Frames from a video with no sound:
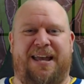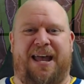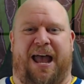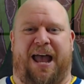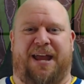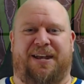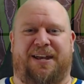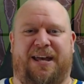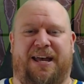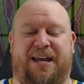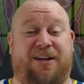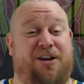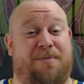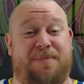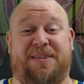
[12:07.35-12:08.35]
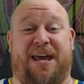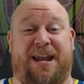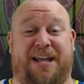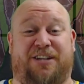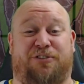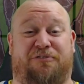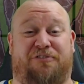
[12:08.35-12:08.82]
and got me that
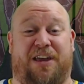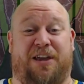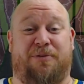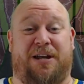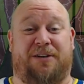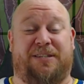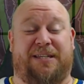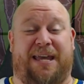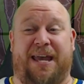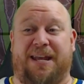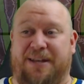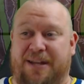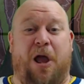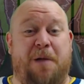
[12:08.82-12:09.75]
action figure when I was a kid.